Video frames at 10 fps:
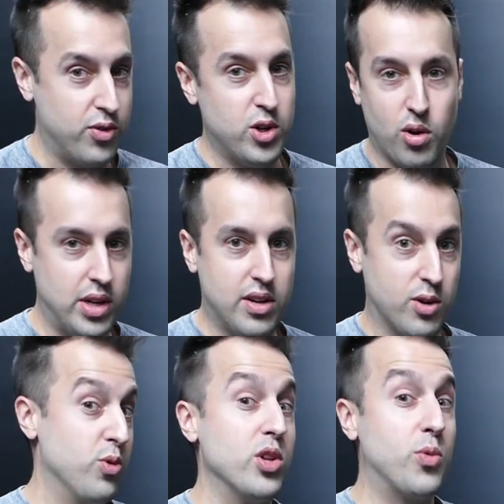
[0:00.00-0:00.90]
if you don't need
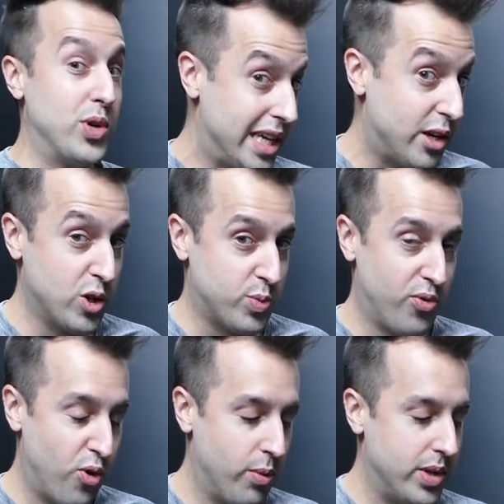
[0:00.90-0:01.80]
a really ridiculous
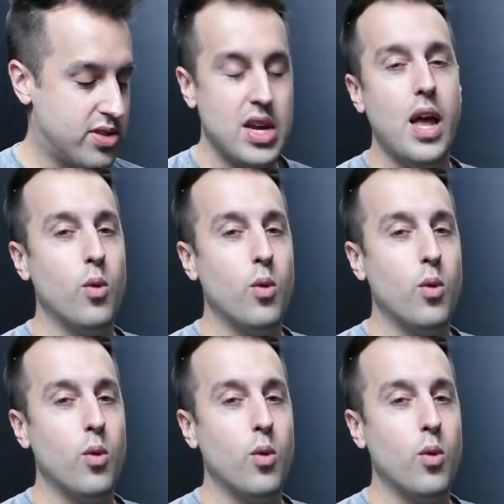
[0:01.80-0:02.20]
performance,